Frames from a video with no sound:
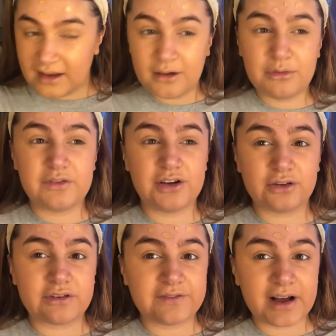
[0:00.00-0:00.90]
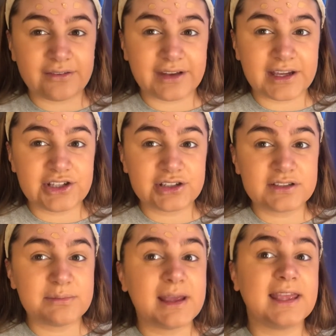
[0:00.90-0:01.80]
with another foundation
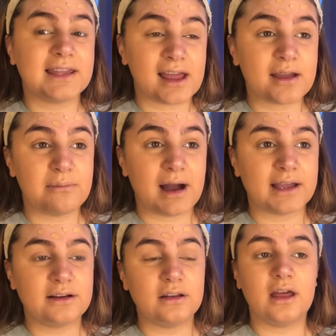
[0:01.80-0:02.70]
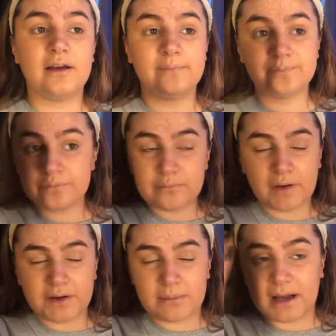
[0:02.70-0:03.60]
to make it like my colour. But
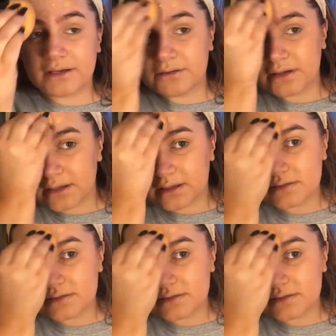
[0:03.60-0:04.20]
I don't mind doing that.